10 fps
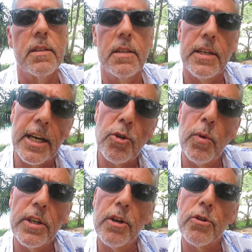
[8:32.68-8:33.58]
the next
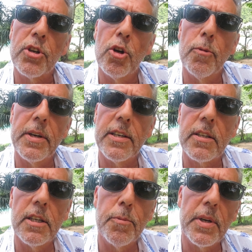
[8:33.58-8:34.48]
one goes home and I
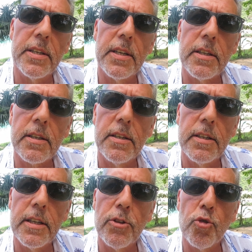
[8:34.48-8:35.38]
sit at my desk
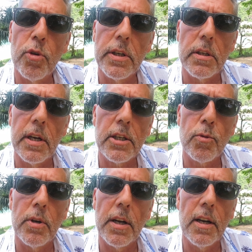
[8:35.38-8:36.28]
and enjoy the
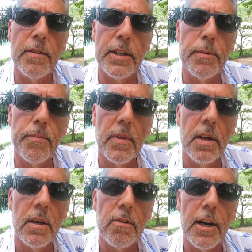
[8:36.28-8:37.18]
next one. I love it,
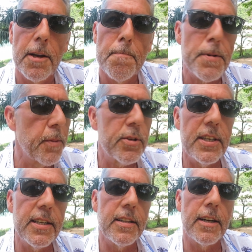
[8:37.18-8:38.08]
right? But I'm
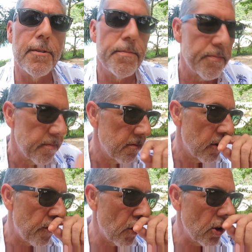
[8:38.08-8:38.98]
sitting there,
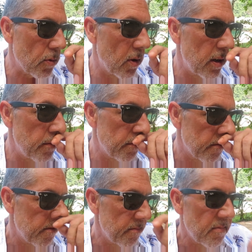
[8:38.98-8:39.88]
the first one,
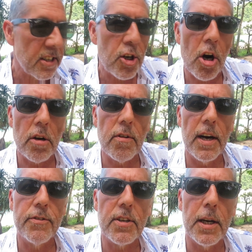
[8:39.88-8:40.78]
car
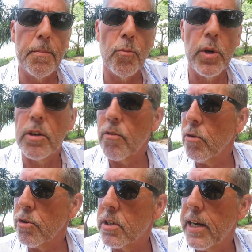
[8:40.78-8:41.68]
drives up, window
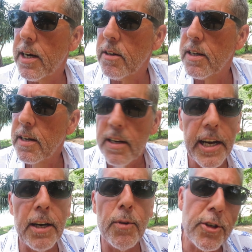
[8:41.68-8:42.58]
rolls down,
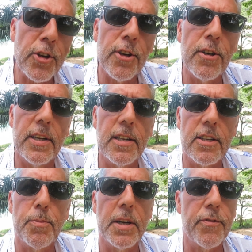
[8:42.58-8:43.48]
"Hey Richard," and
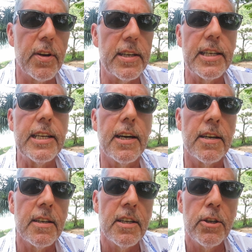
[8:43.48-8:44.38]
it's my friend Nita,
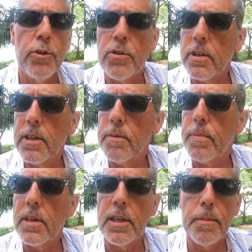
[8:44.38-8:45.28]
who's a
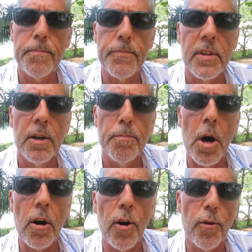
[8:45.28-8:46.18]

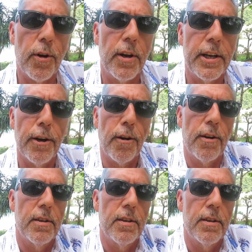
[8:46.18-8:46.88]
bar owner here.